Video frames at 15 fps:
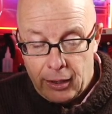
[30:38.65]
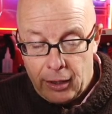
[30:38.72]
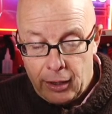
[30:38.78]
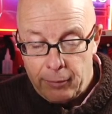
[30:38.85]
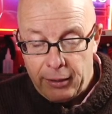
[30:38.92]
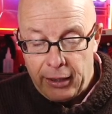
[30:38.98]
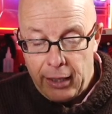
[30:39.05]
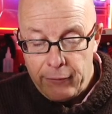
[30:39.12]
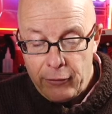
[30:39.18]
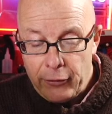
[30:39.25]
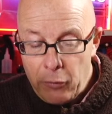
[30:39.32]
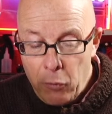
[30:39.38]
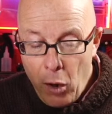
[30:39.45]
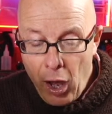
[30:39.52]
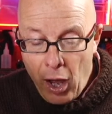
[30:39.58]
It became very
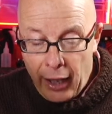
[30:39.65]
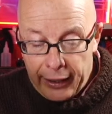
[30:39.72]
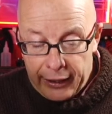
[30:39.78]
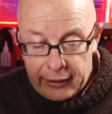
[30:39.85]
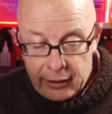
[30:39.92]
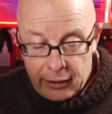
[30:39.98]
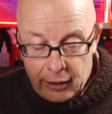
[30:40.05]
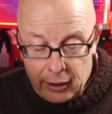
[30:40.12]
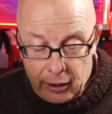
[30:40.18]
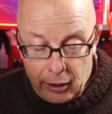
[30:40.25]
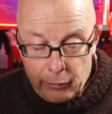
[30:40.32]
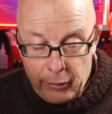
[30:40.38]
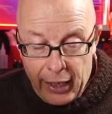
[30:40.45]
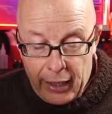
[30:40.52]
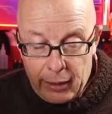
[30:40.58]
wide, and
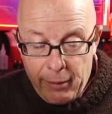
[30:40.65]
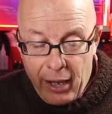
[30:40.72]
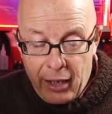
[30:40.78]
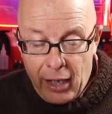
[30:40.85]
we had about